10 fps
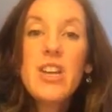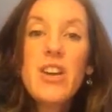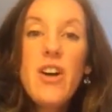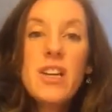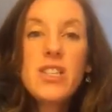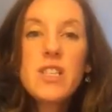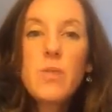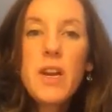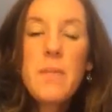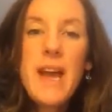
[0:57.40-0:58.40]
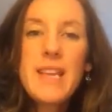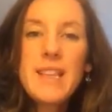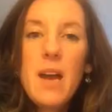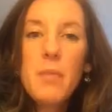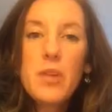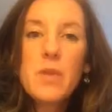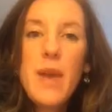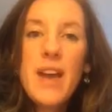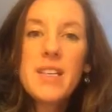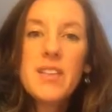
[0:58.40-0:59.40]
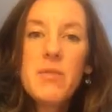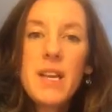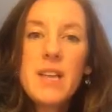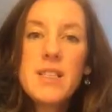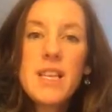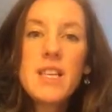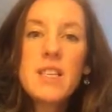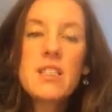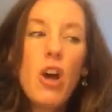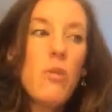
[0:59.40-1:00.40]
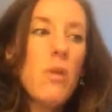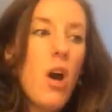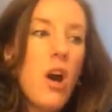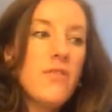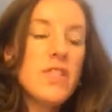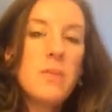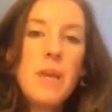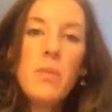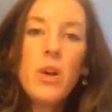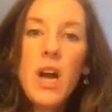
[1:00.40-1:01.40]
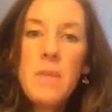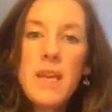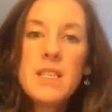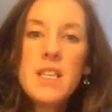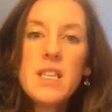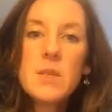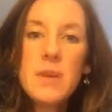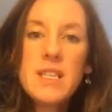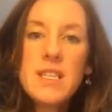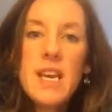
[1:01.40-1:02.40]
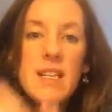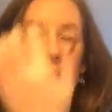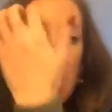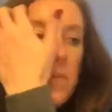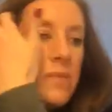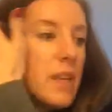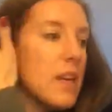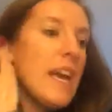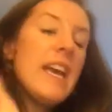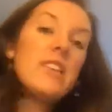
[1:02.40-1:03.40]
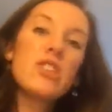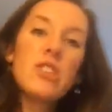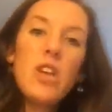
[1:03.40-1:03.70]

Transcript: You know, I just want to paint that perspective because I think so often people come into this business. It's